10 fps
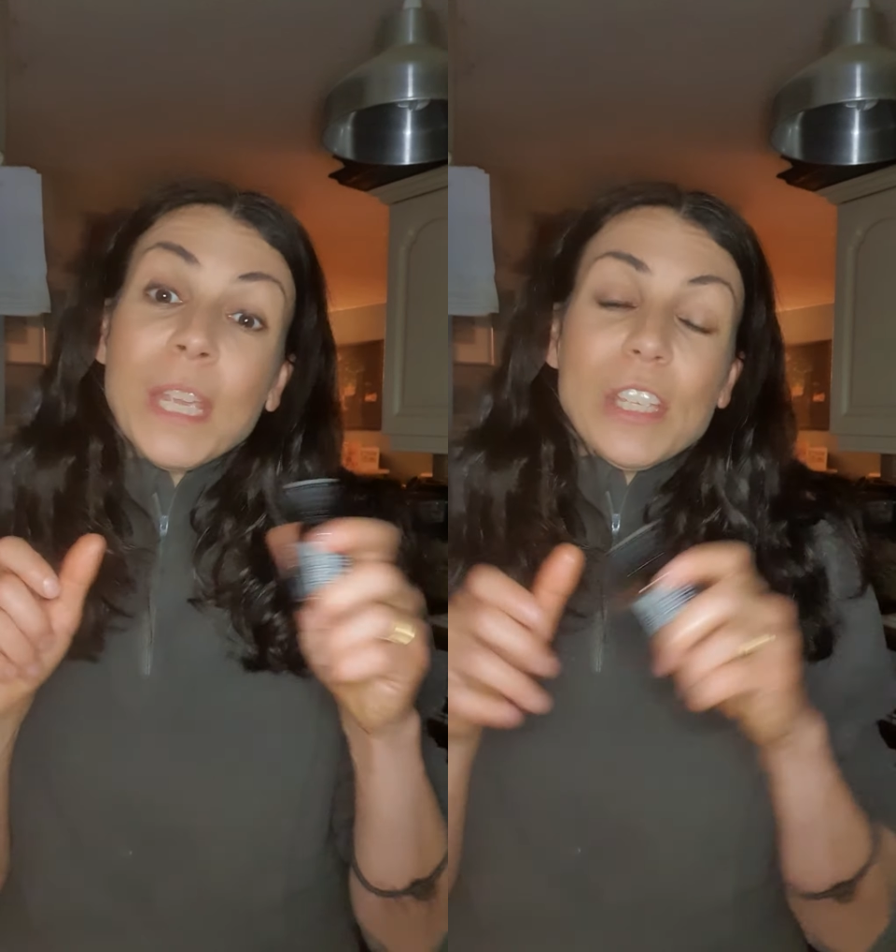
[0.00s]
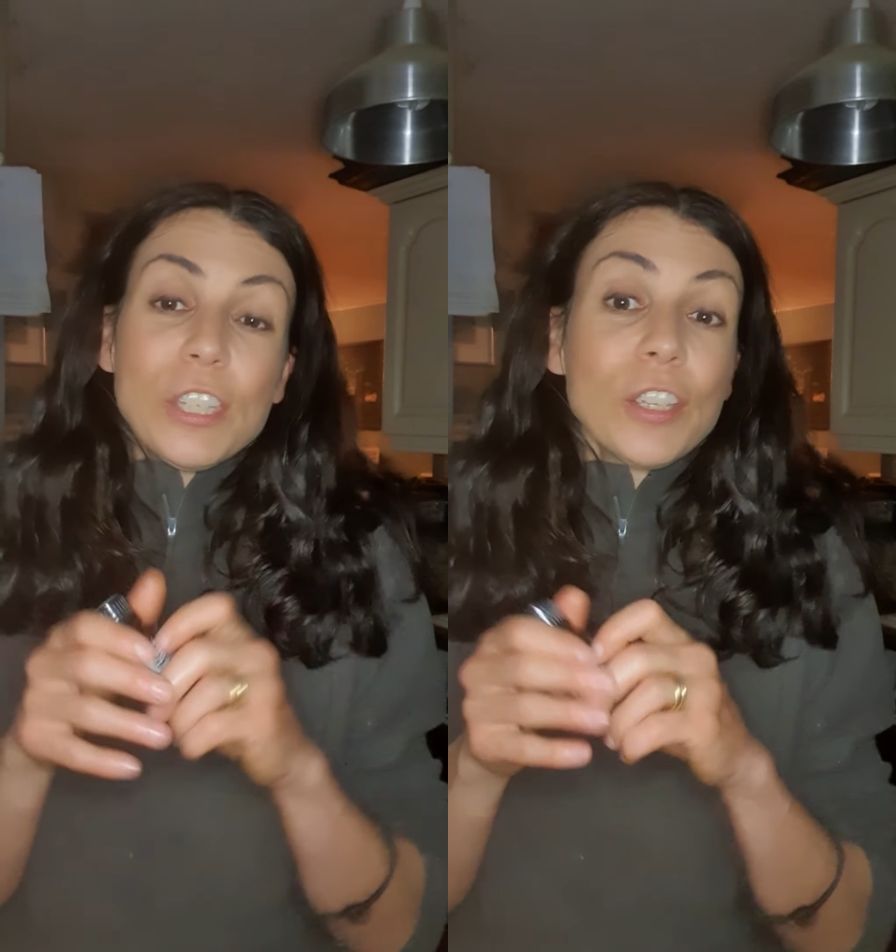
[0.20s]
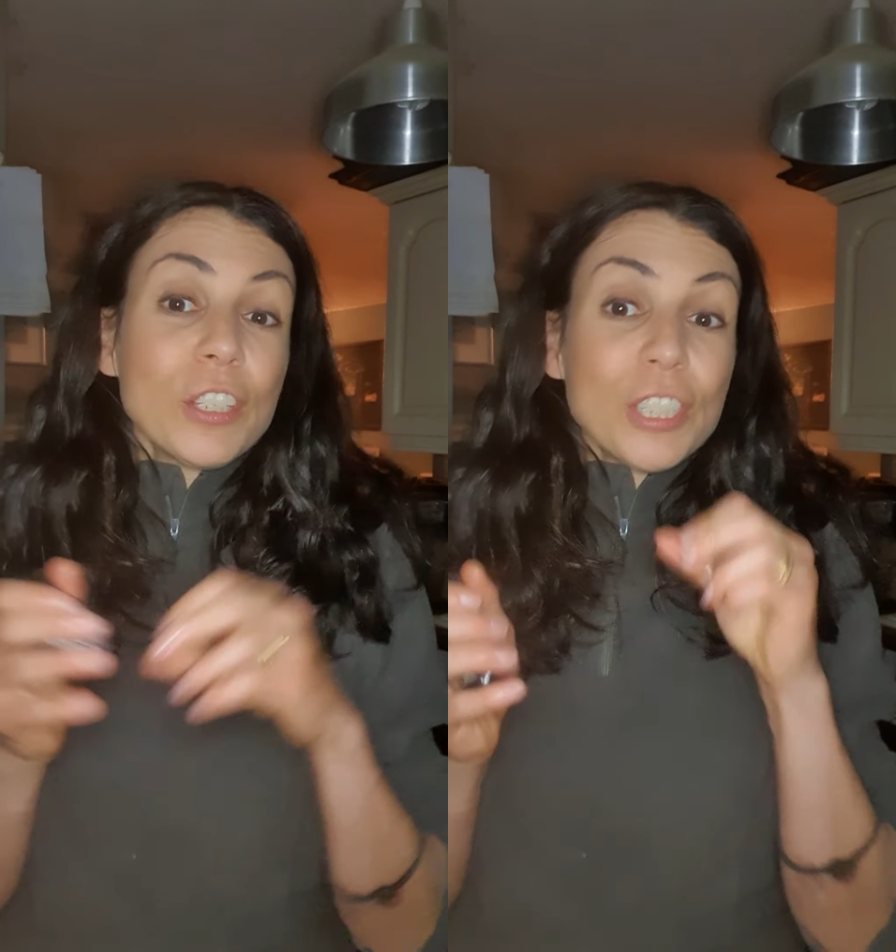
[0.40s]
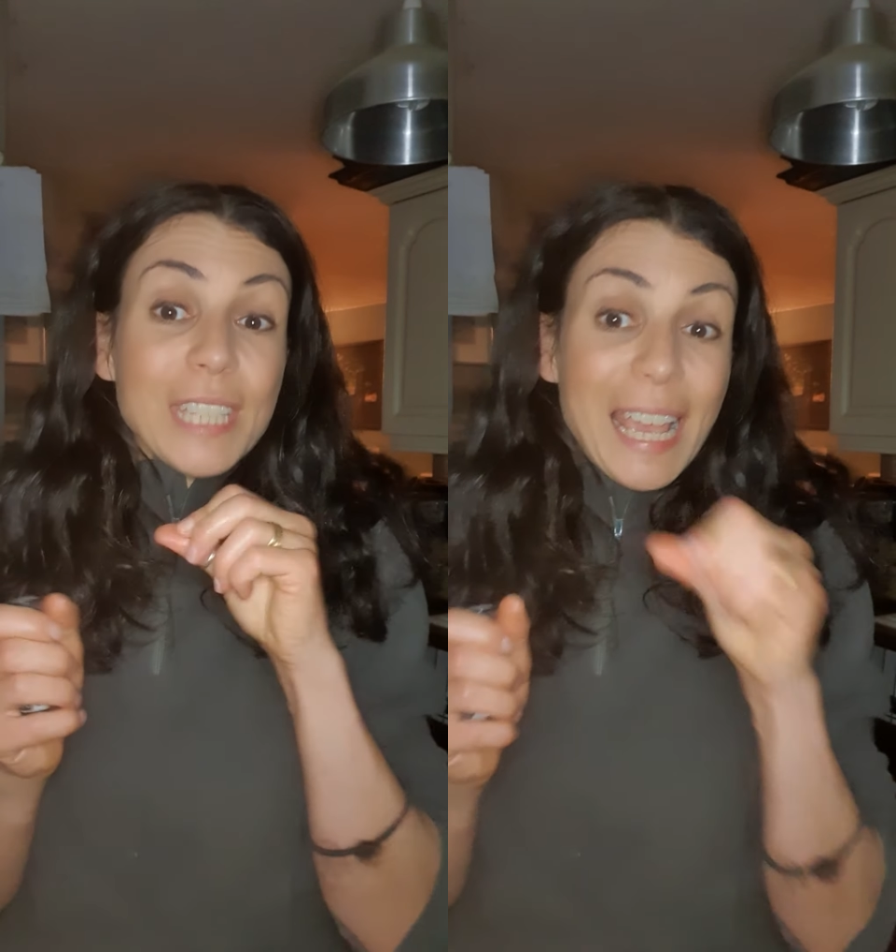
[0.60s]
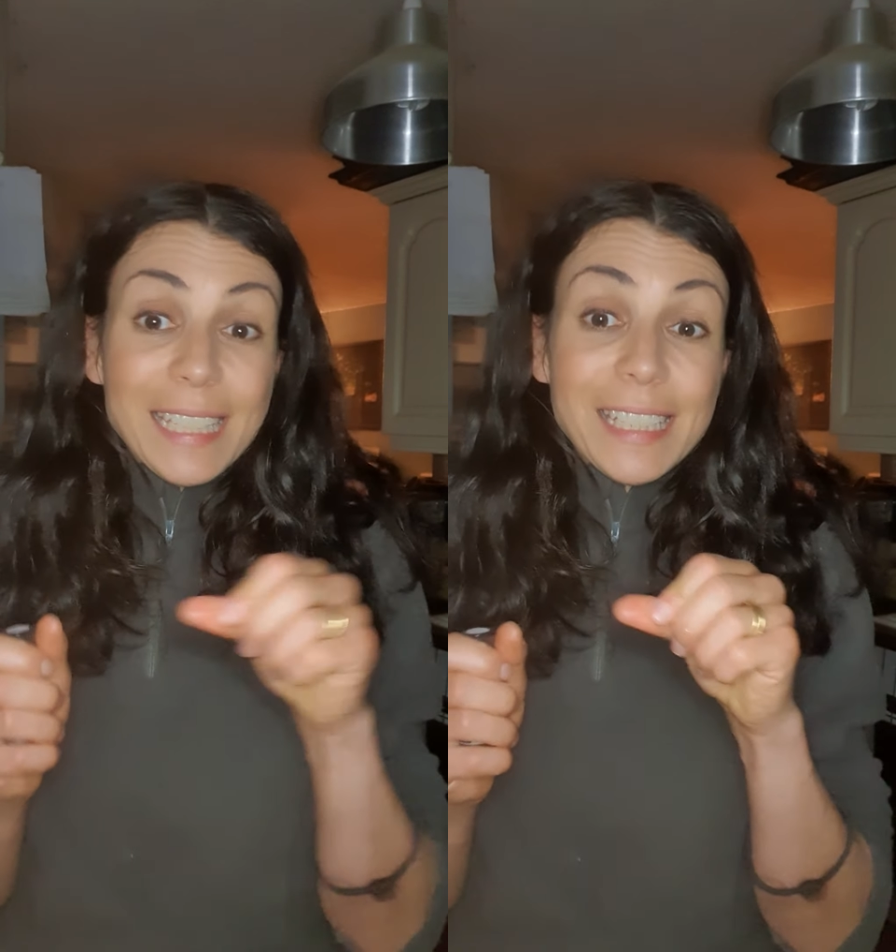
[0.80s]
So you can just
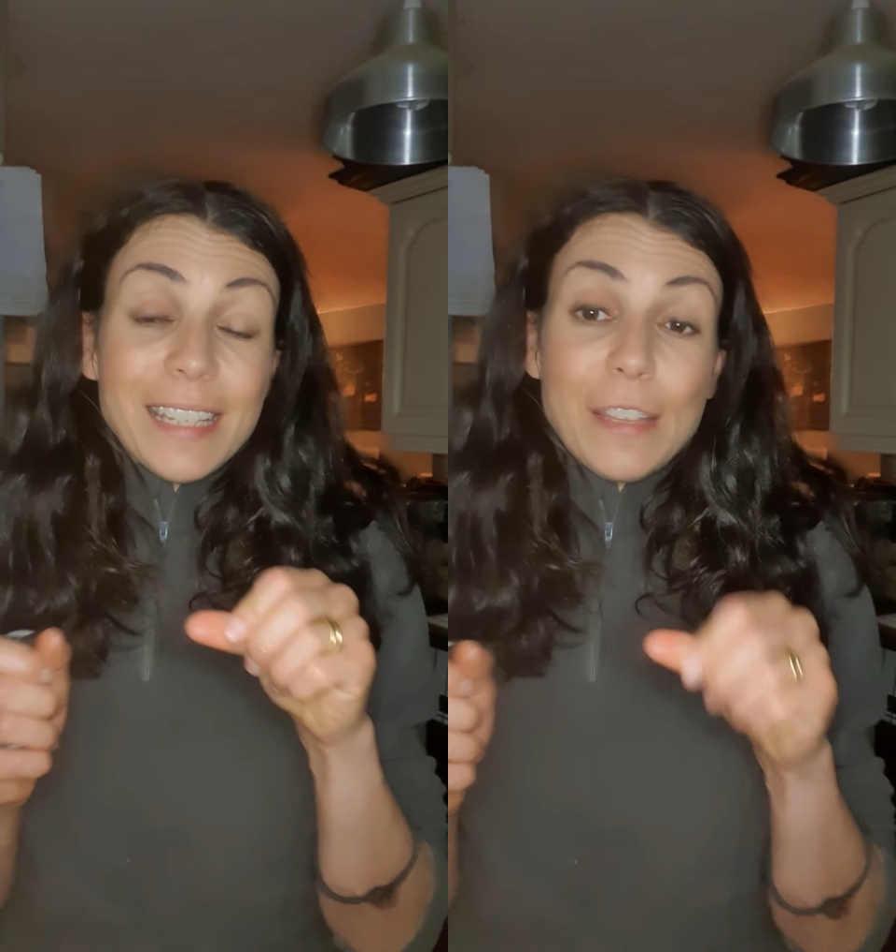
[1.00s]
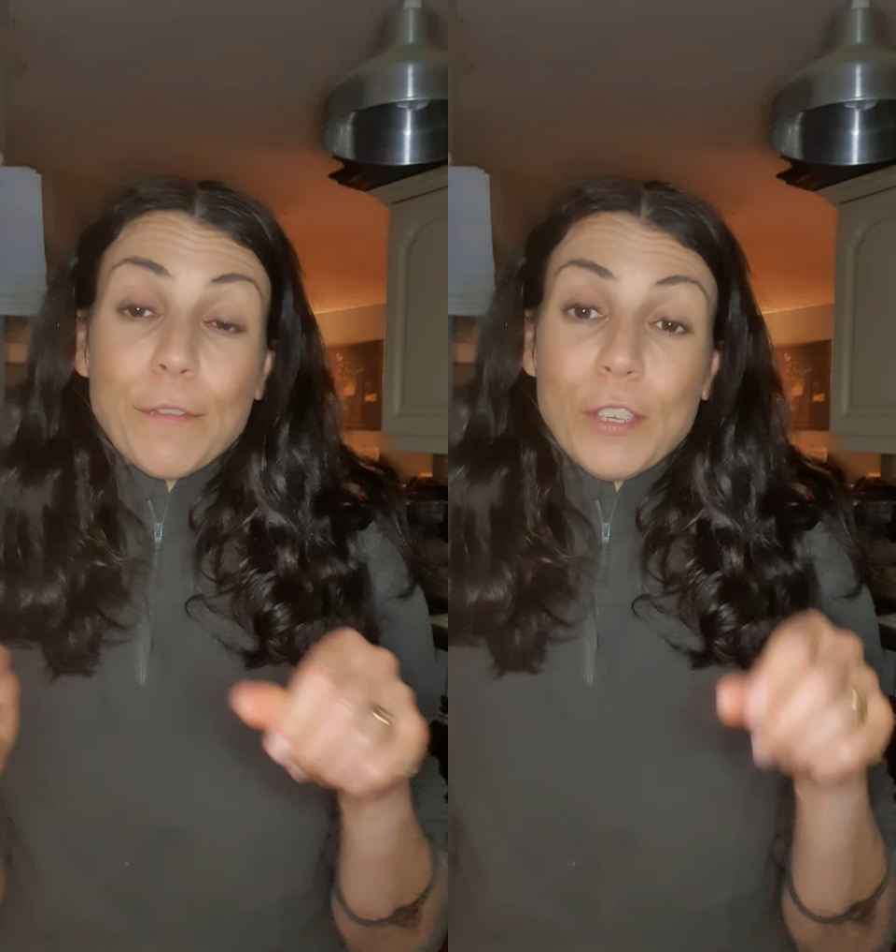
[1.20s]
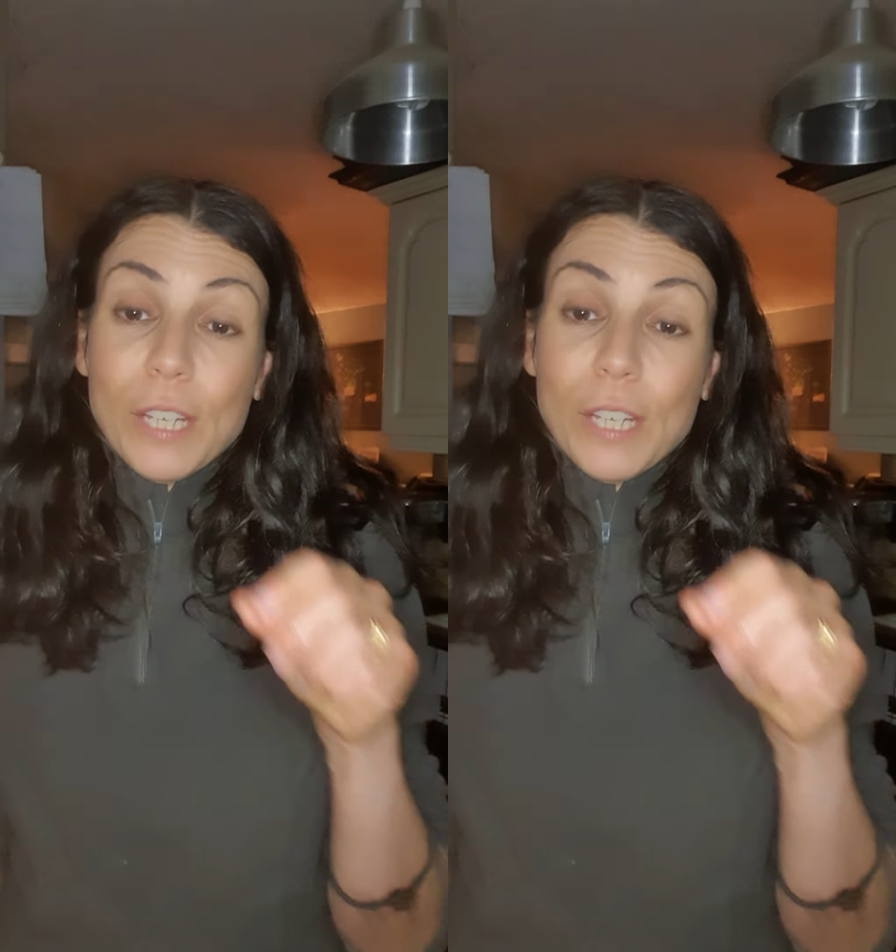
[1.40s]
add it in the food.